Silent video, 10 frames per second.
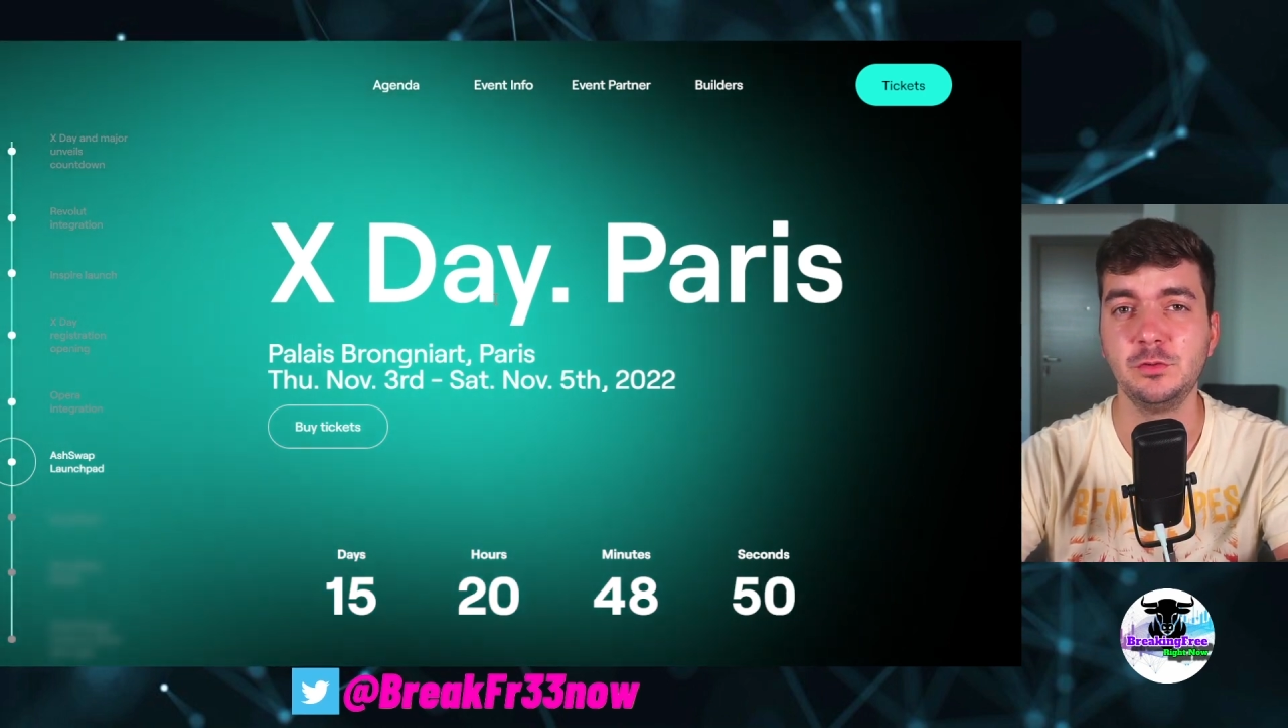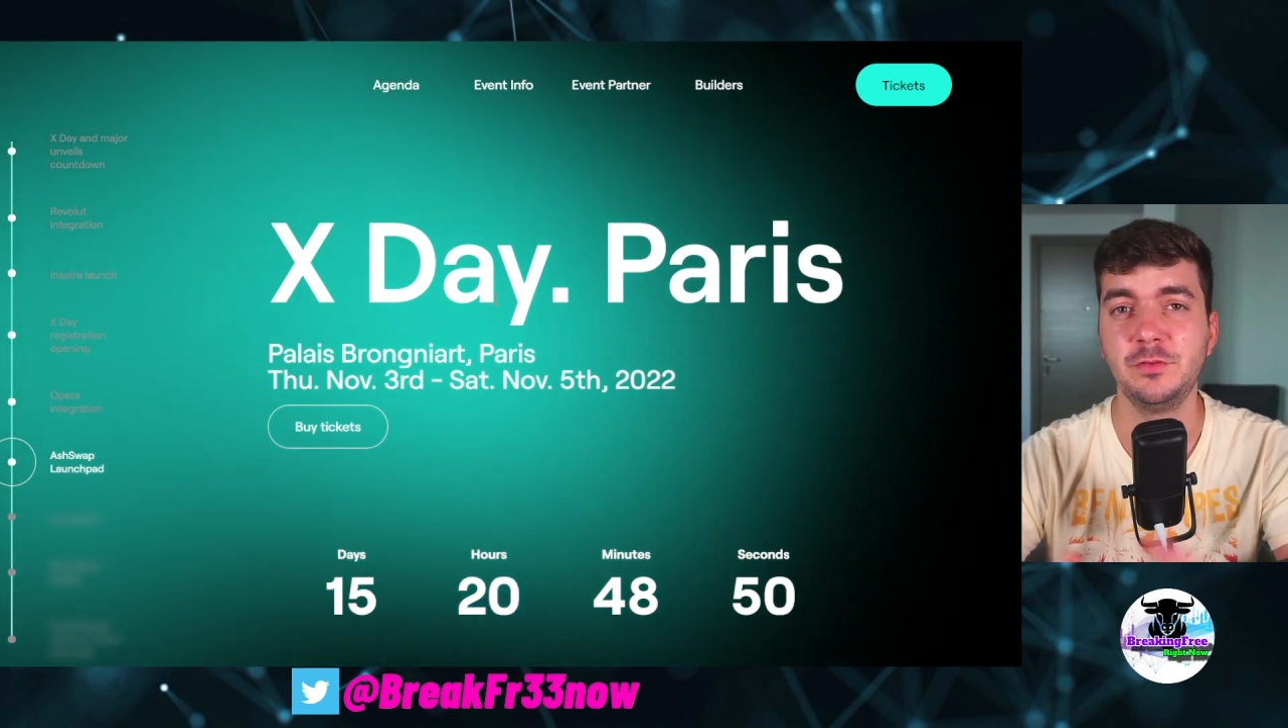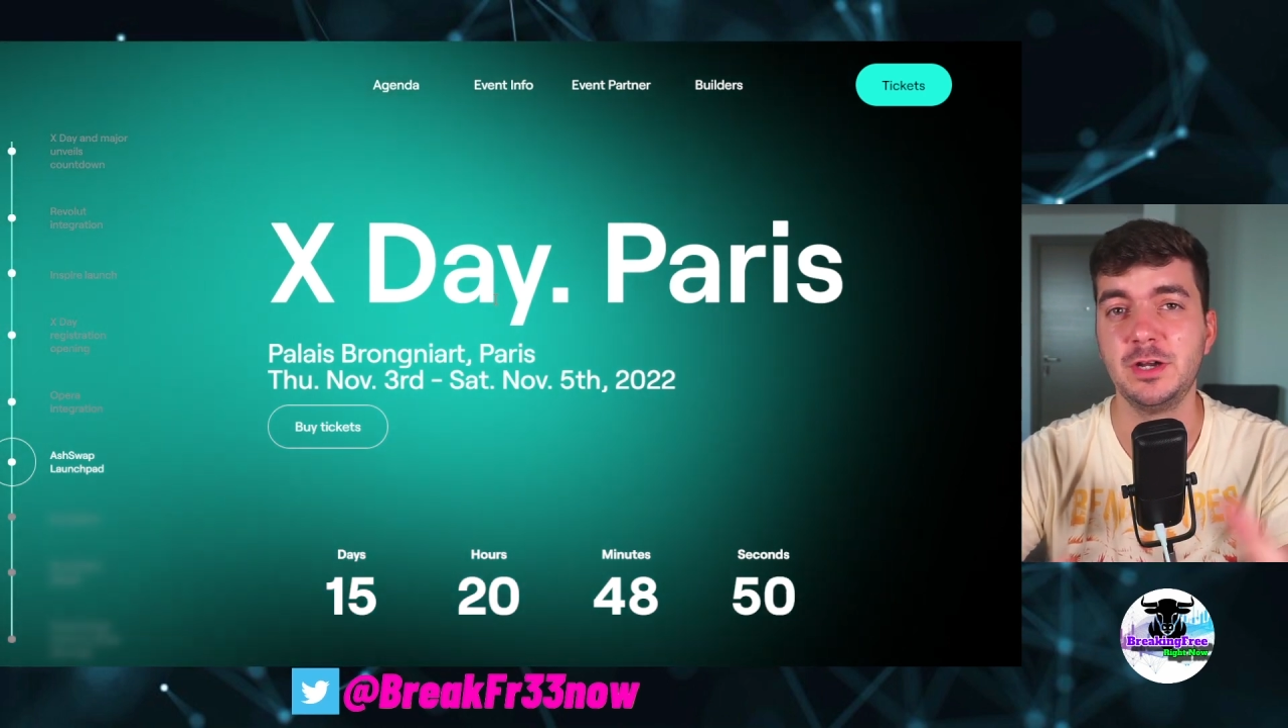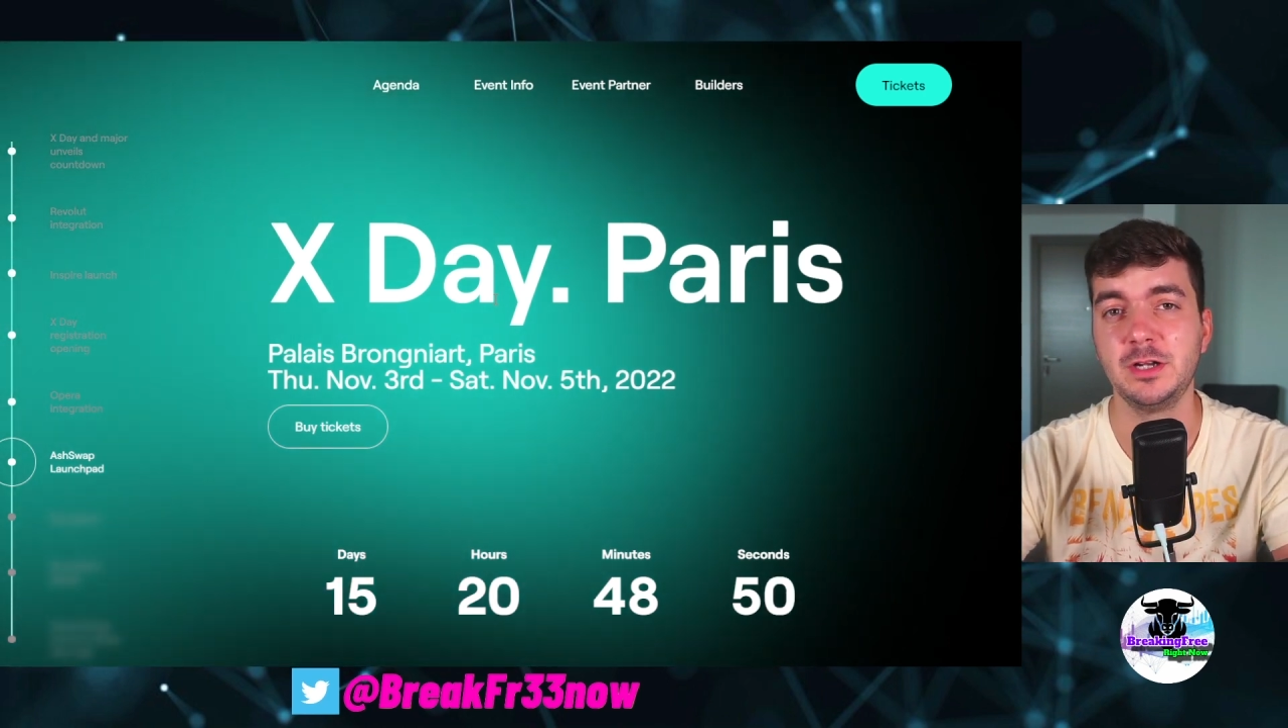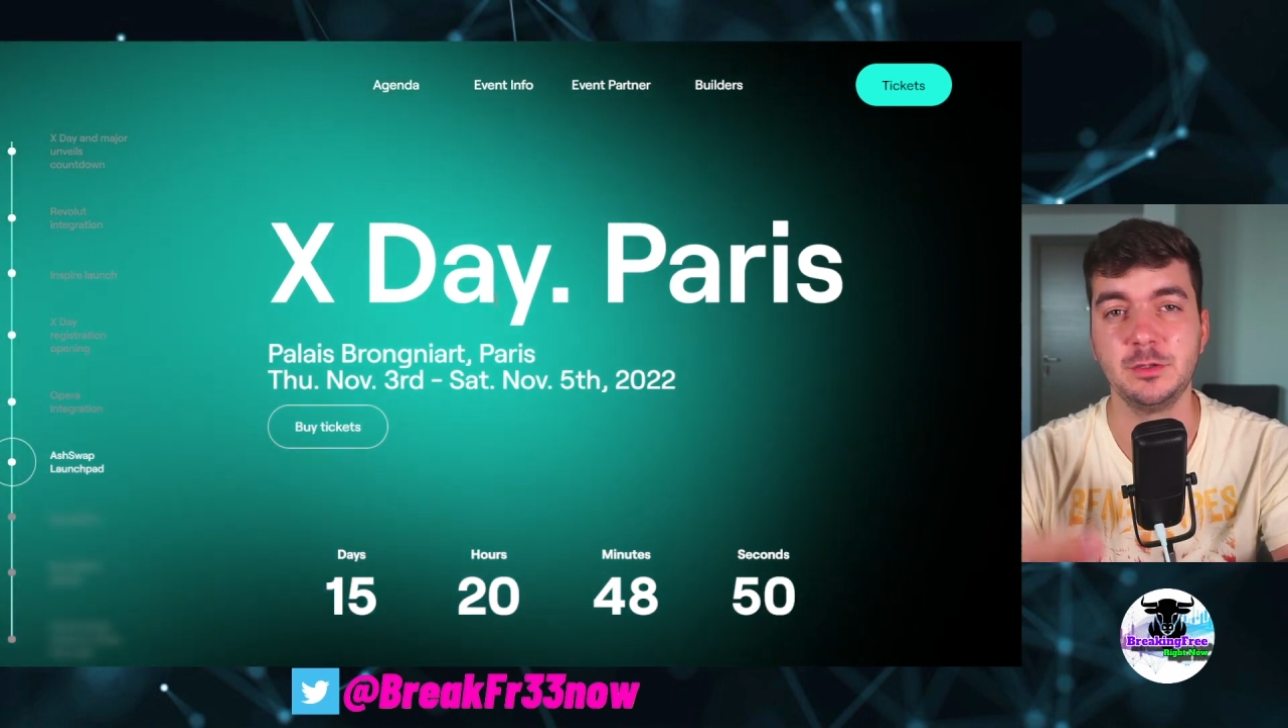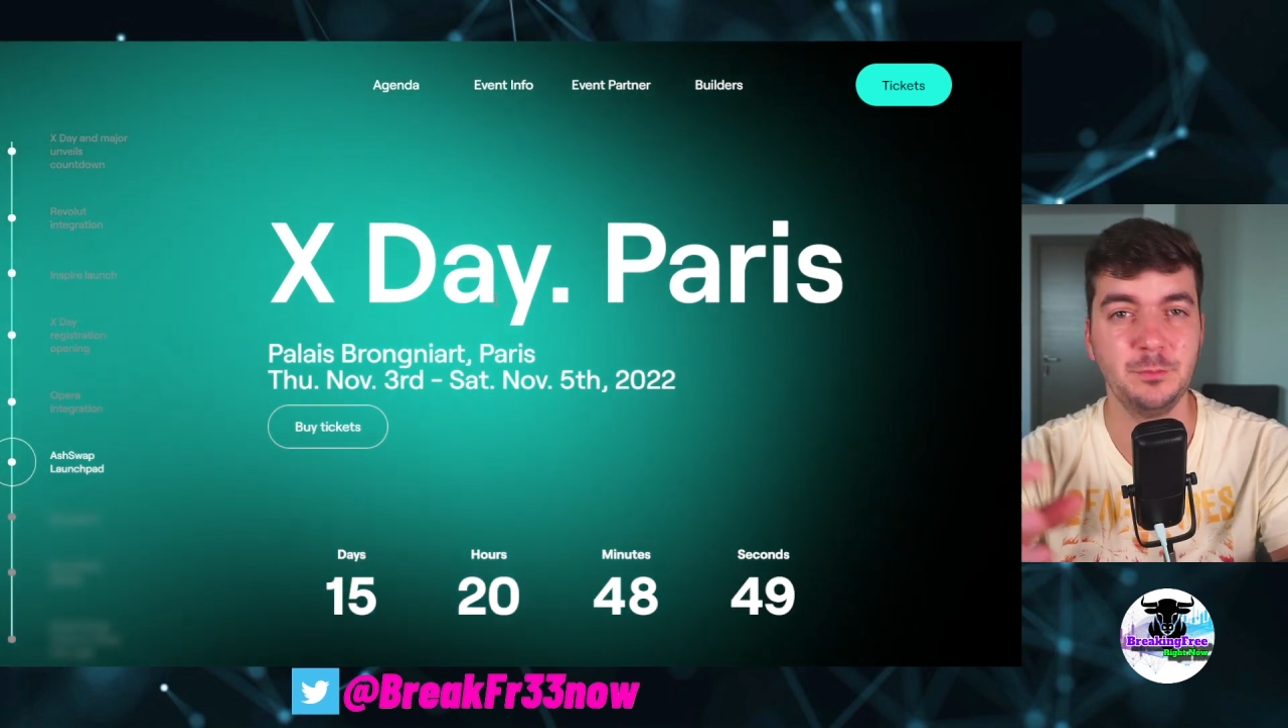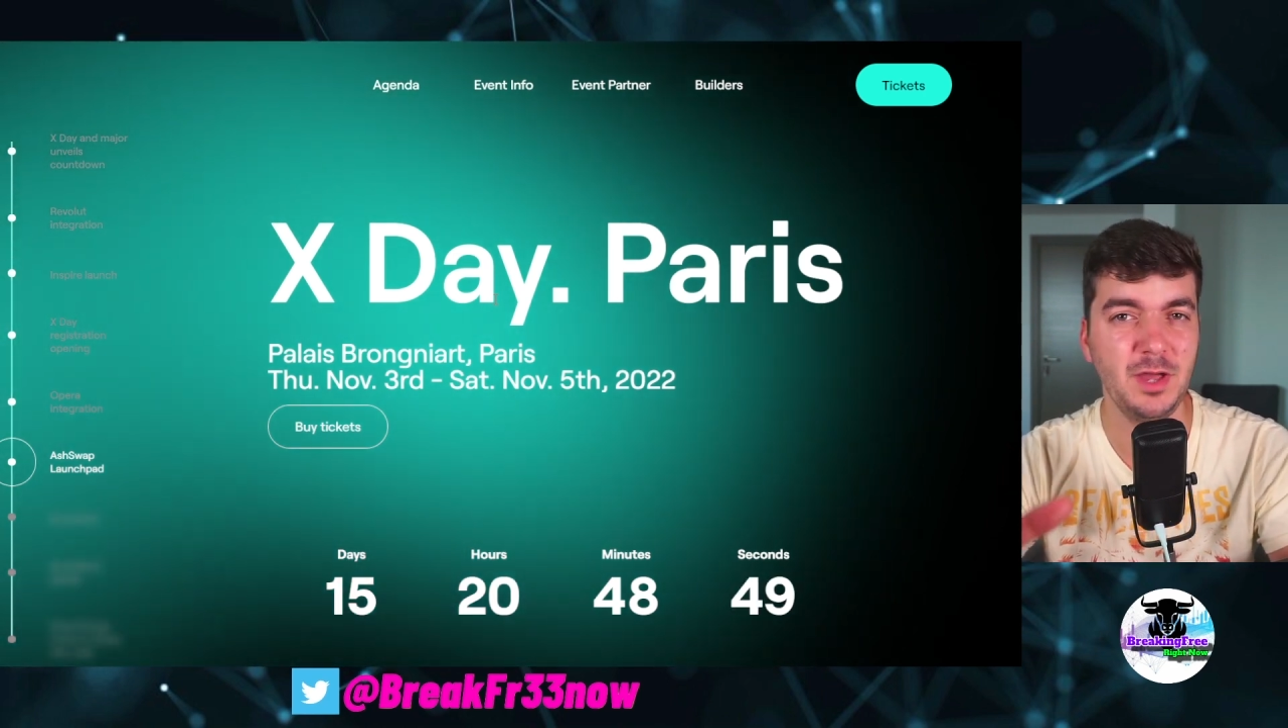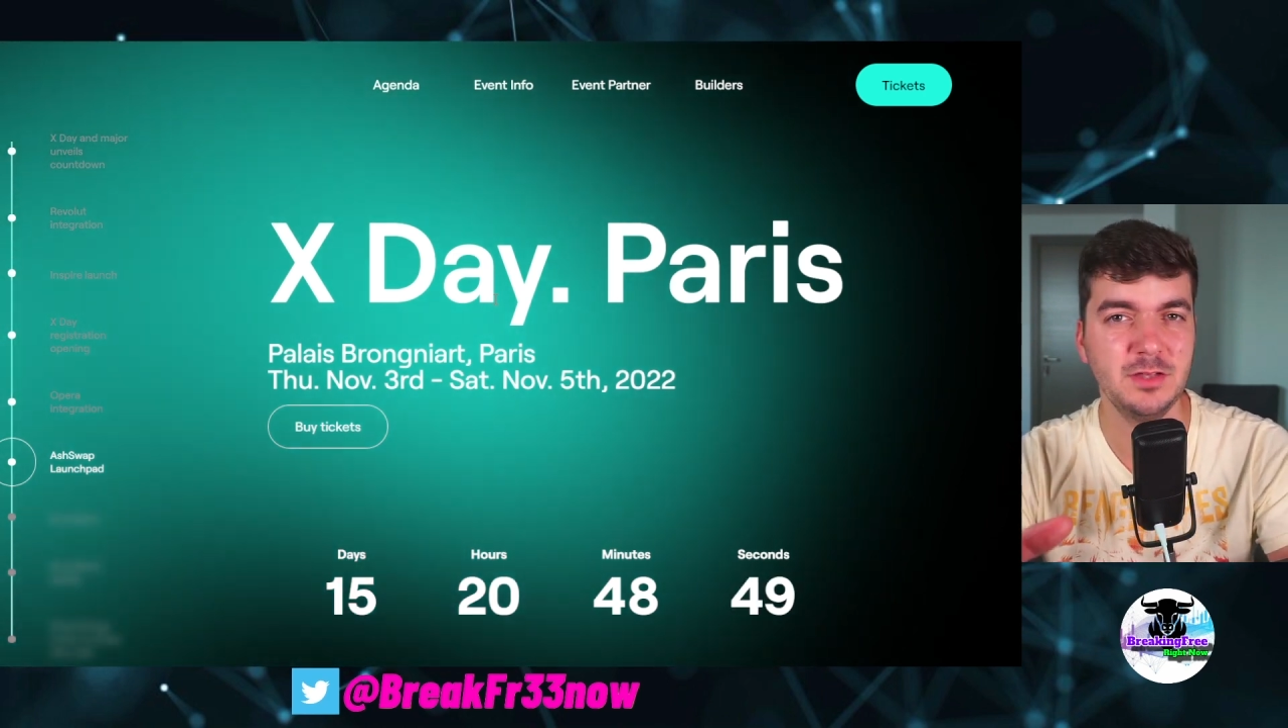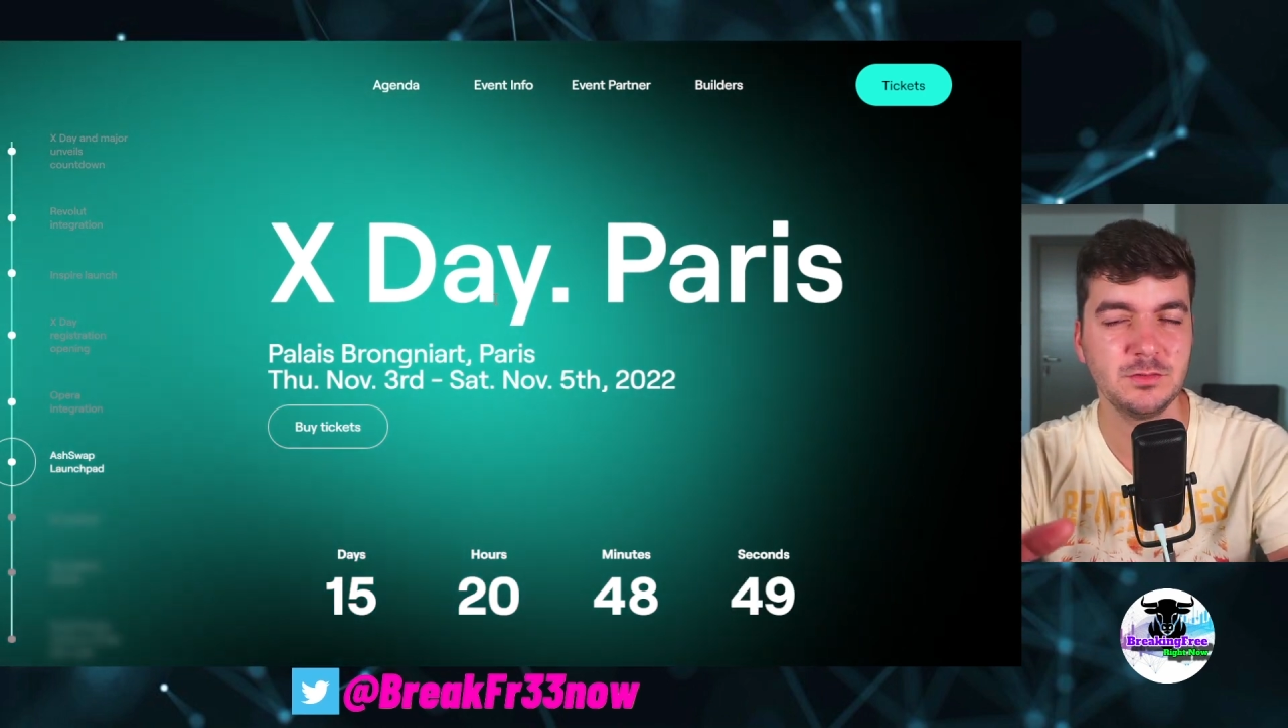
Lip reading: know where are the buy